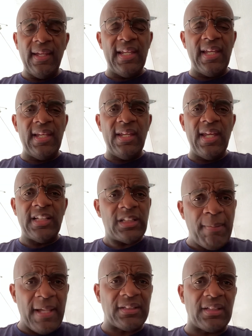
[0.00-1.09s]
It, it,
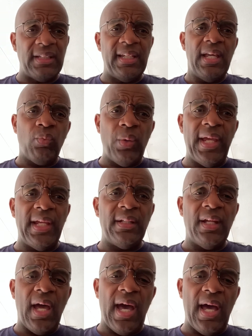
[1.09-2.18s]
especially
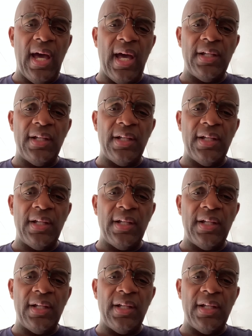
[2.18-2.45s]
when, uh,